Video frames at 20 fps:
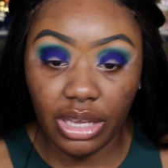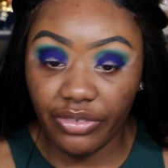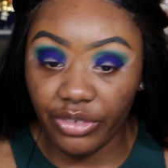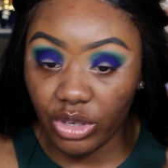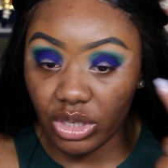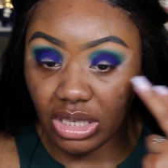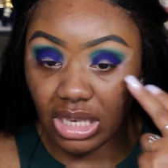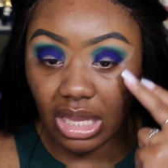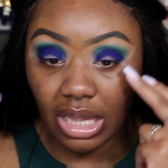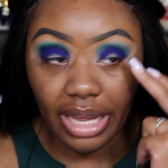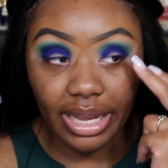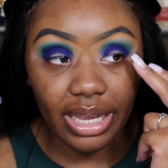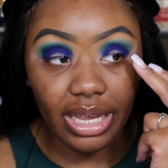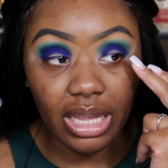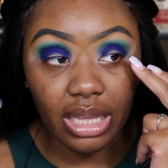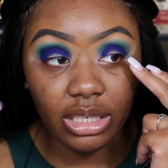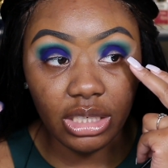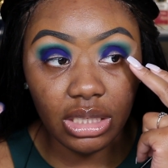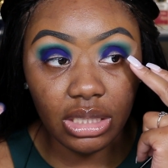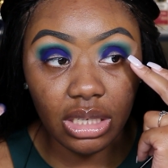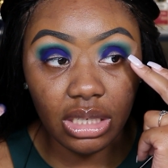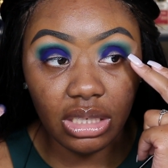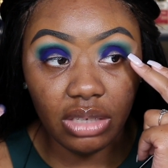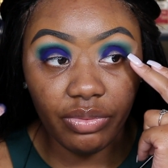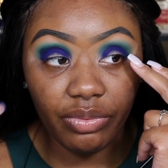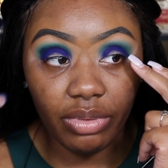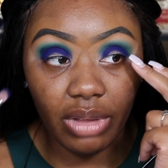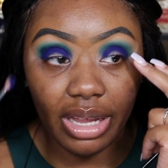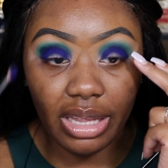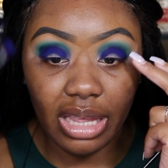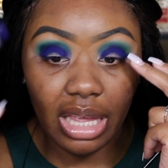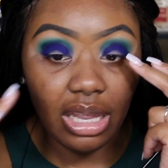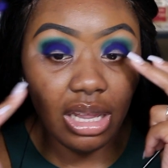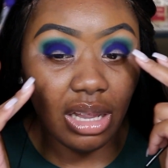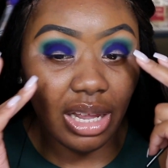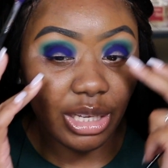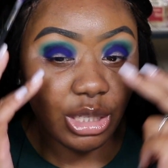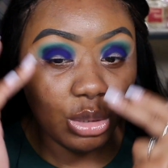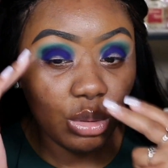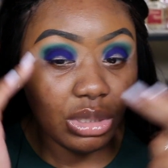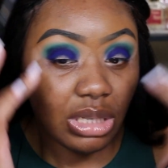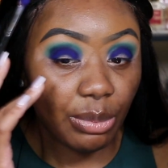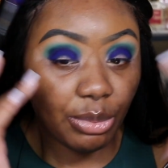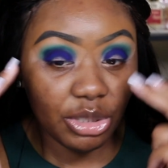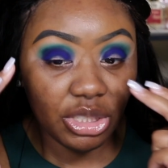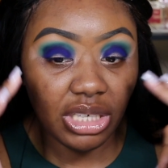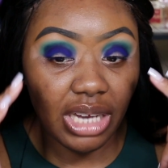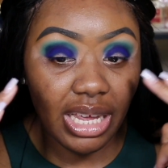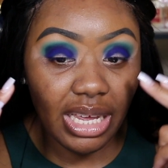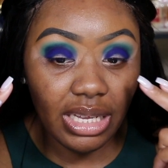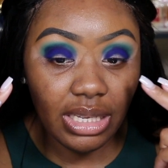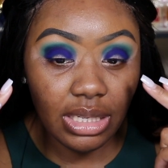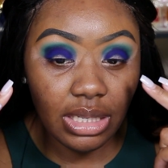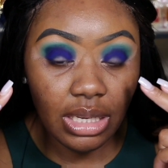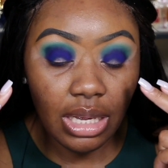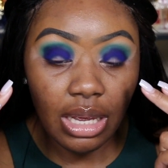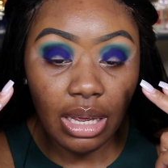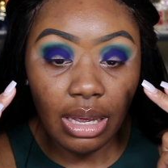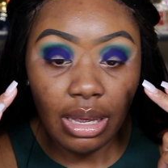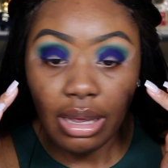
If you see, like it just looks like they look like two separate shades.